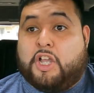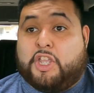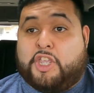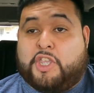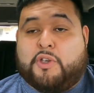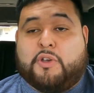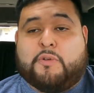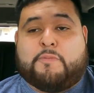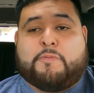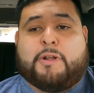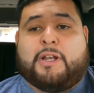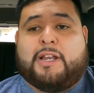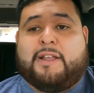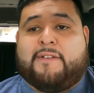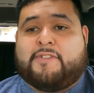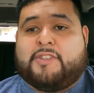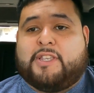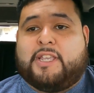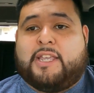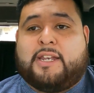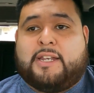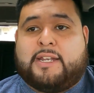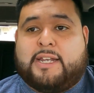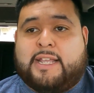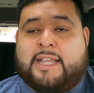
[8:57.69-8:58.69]
you would probably have
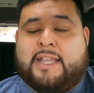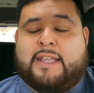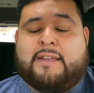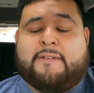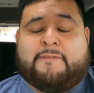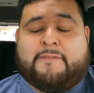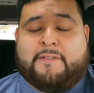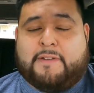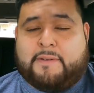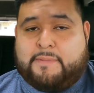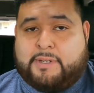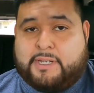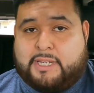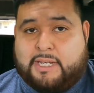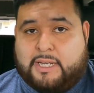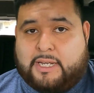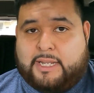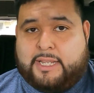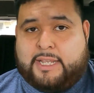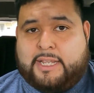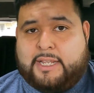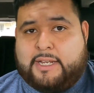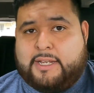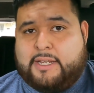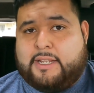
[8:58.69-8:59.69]
to get an AFM
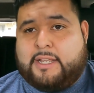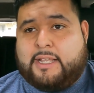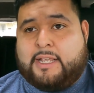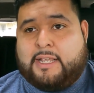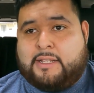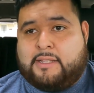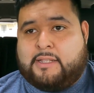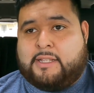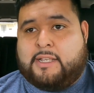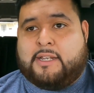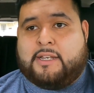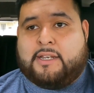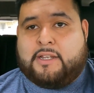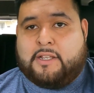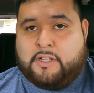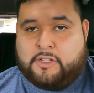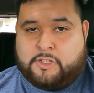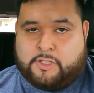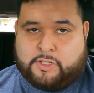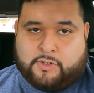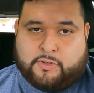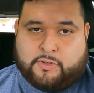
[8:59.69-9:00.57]
delete and then a